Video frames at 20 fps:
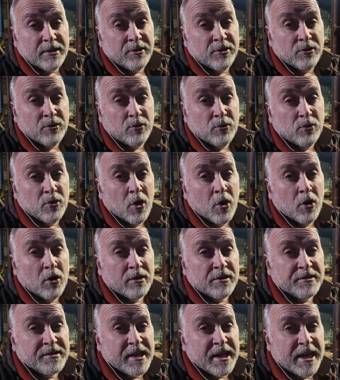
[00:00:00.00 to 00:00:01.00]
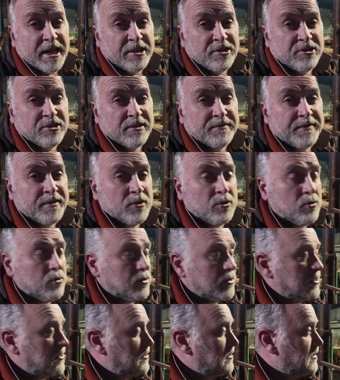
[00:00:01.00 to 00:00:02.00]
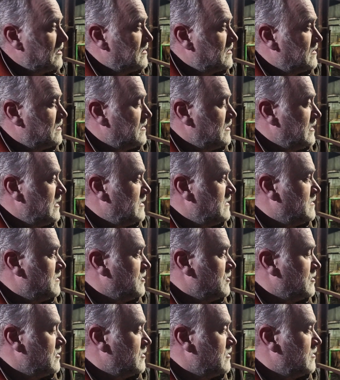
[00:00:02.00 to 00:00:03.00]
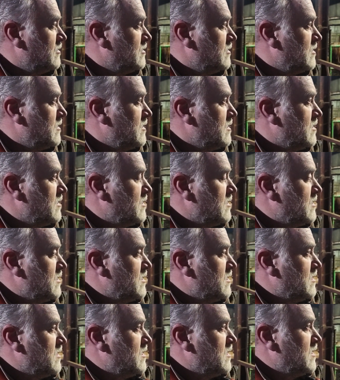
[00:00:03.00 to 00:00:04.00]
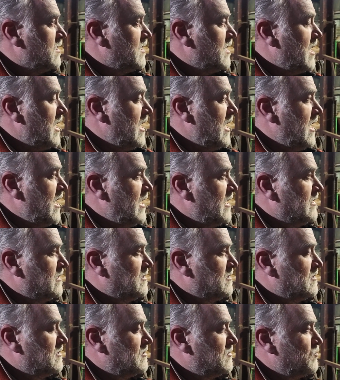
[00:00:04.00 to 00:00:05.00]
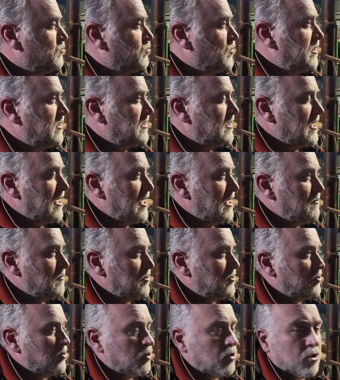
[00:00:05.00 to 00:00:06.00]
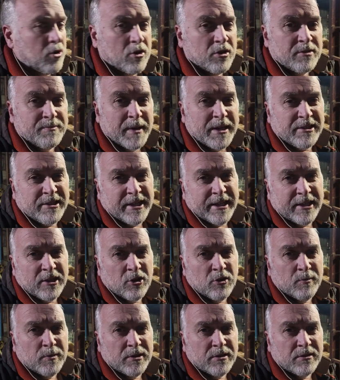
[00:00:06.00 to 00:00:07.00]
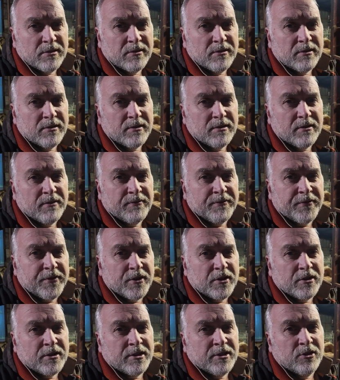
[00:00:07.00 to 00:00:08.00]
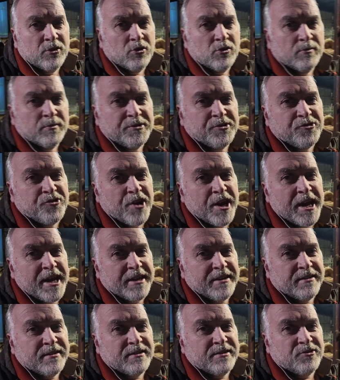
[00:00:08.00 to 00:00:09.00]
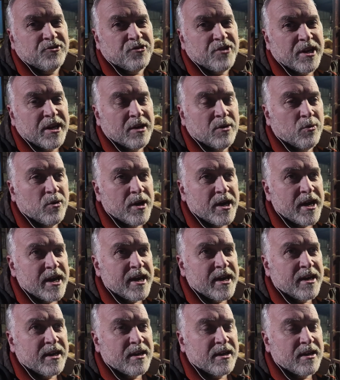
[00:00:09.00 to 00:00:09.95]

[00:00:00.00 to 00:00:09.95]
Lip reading: older stages of fluke. It's easier. And with the immature, especially coming to do them straight away,